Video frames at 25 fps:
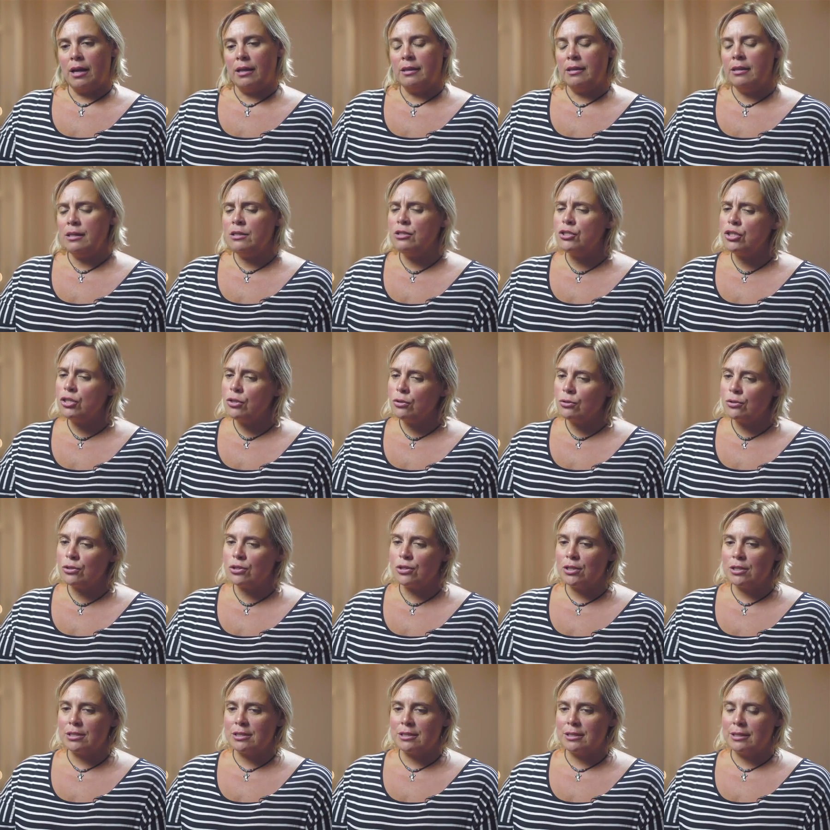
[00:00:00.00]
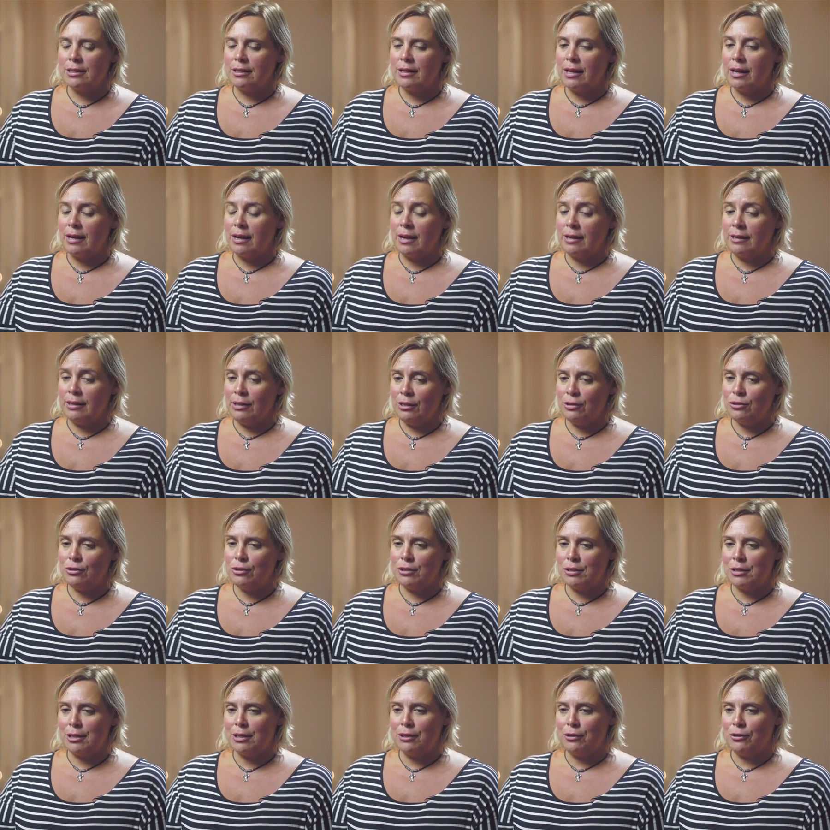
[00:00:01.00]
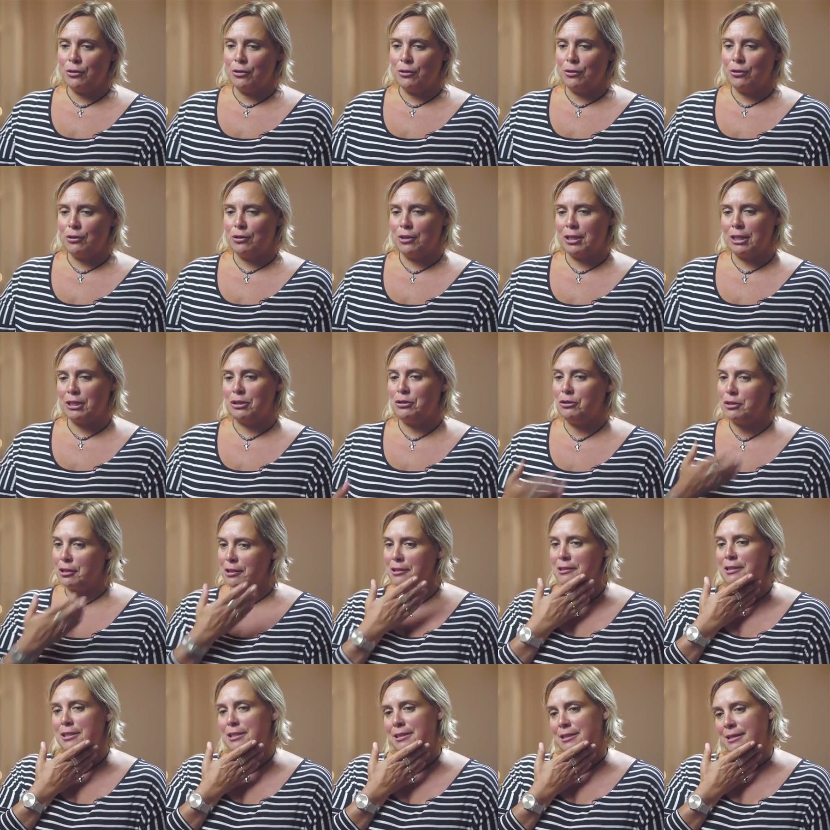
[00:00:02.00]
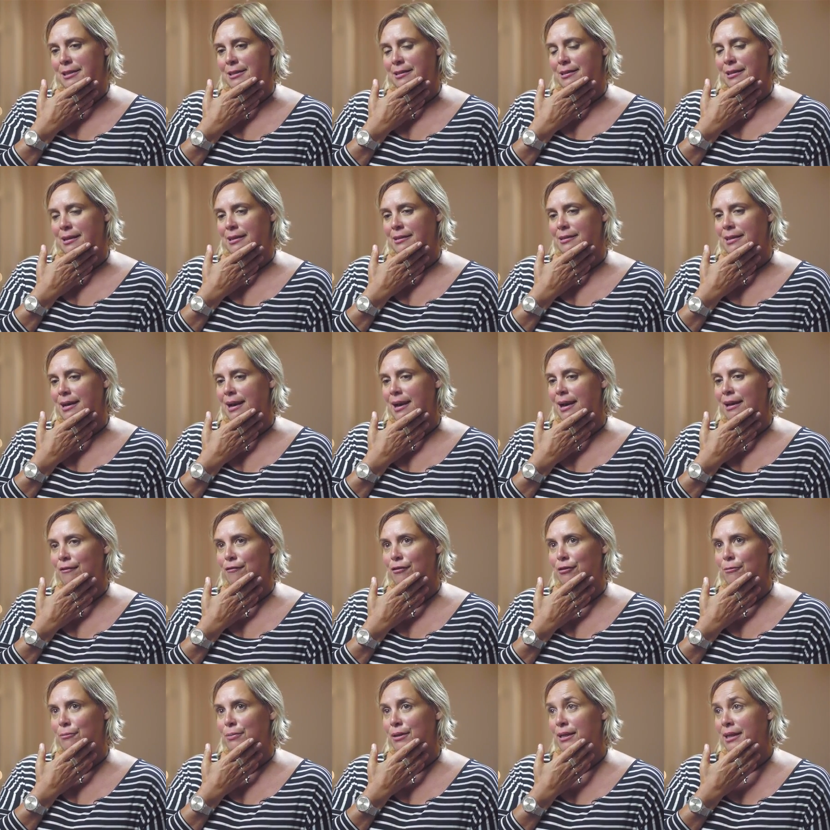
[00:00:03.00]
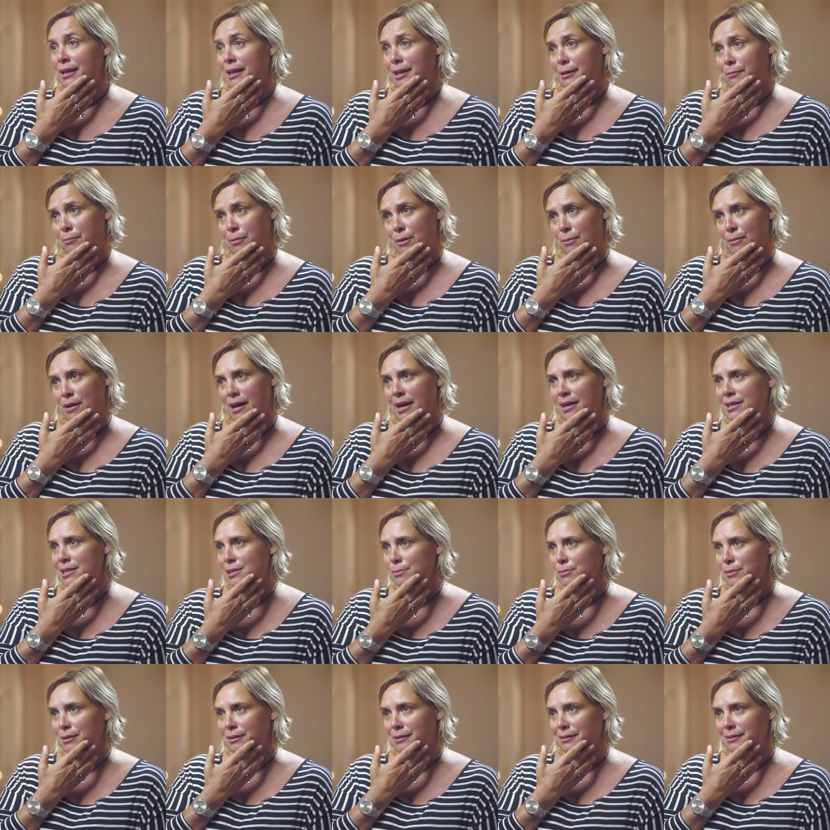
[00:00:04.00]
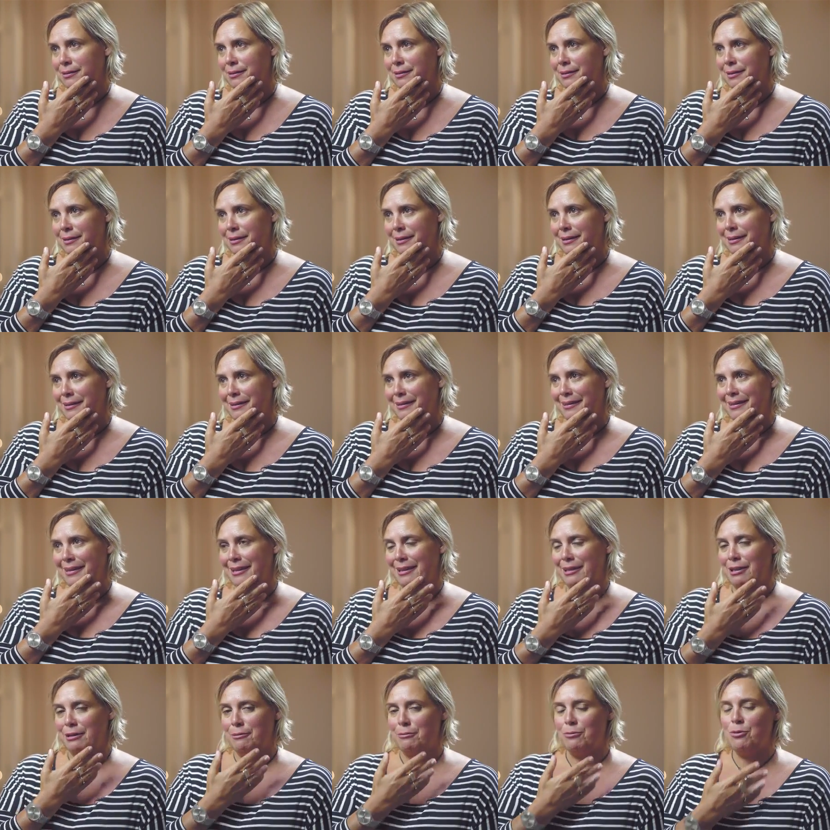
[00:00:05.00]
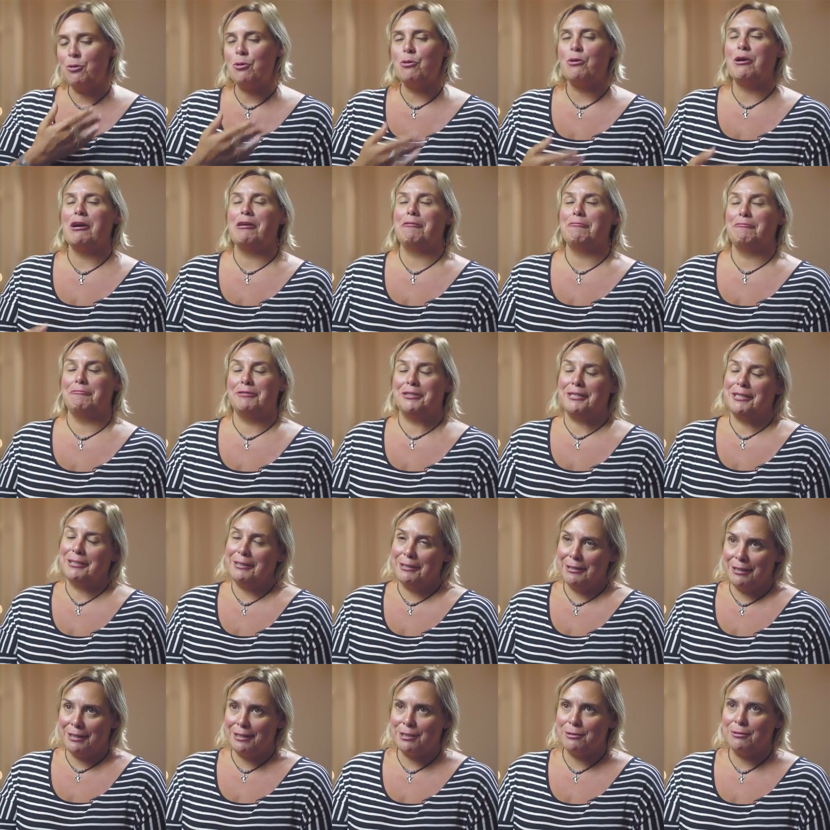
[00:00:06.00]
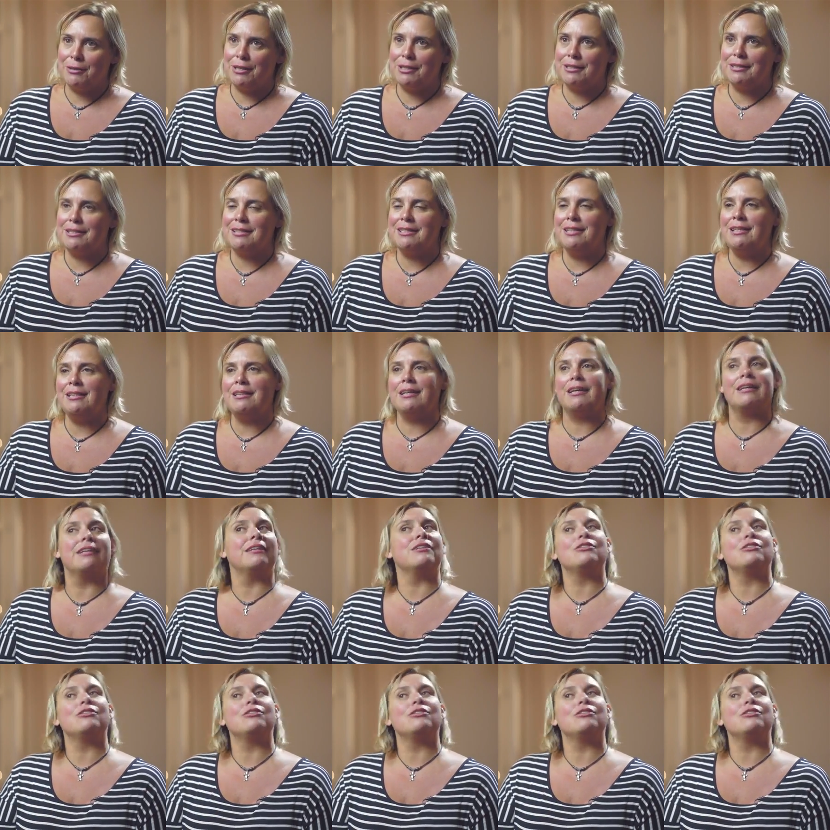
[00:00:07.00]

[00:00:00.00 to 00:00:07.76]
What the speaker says: And then she also said, and I need to tell you that you can see that I haven't been hit by my husband anymore. And we said, yes, we can see that.